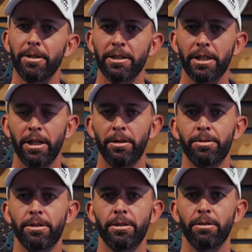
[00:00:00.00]
this
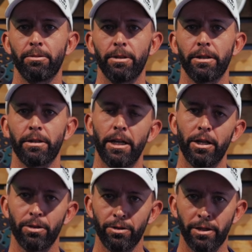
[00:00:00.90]
helps with
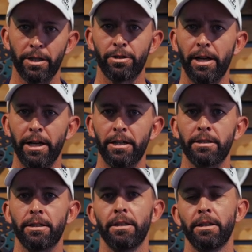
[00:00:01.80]
getting your next racket.
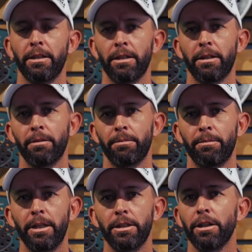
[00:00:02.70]

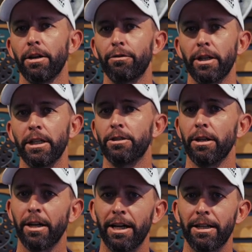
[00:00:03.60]
Please don't forget to
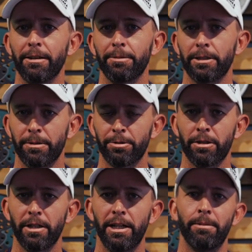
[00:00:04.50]
like,
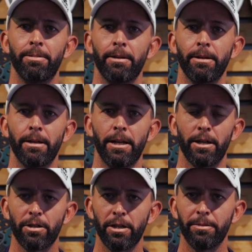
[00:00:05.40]
subscribe,
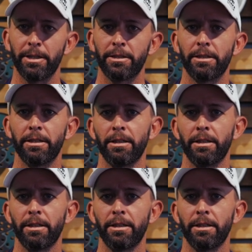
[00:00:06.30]
and comment.